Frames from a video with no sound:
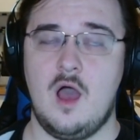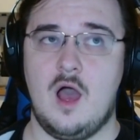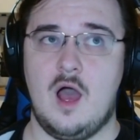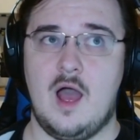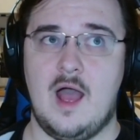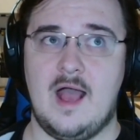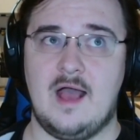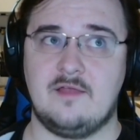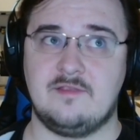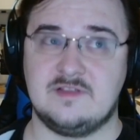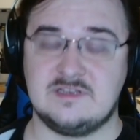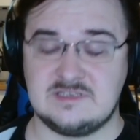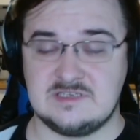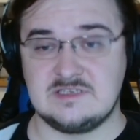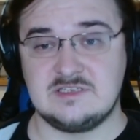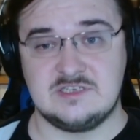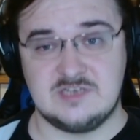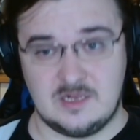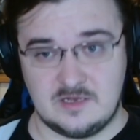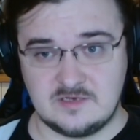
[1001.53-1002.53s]
And this is a
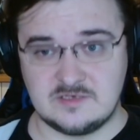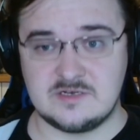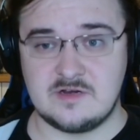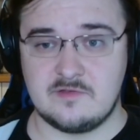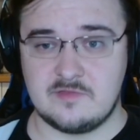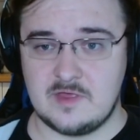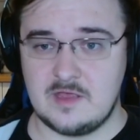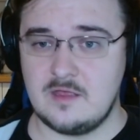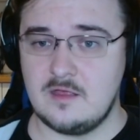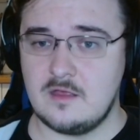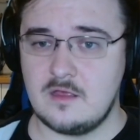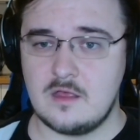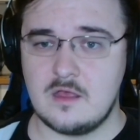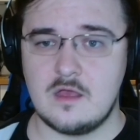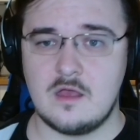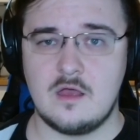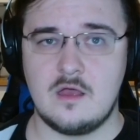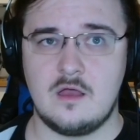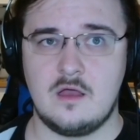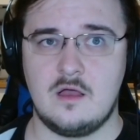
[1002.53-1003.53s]
challenging thing.
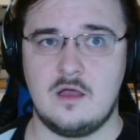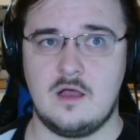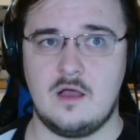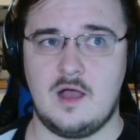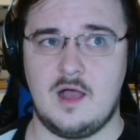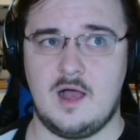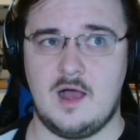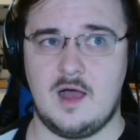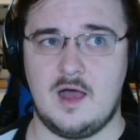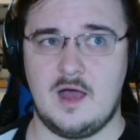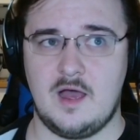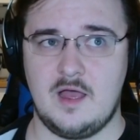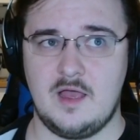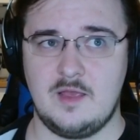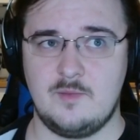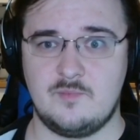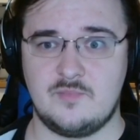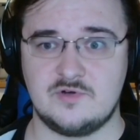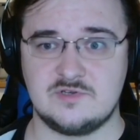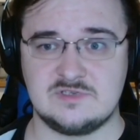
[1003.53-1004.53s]
I
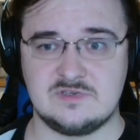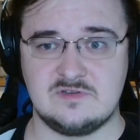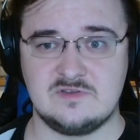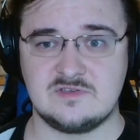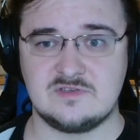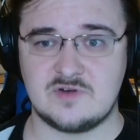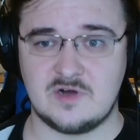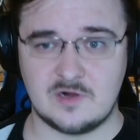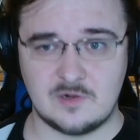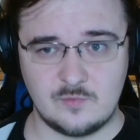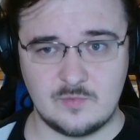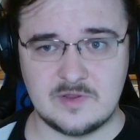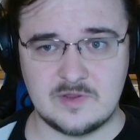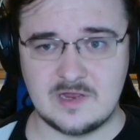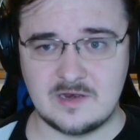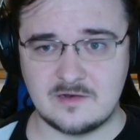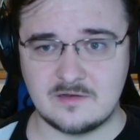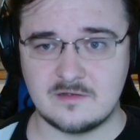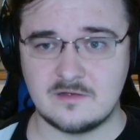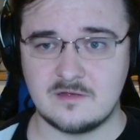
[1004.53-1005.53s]
personally struggle with it.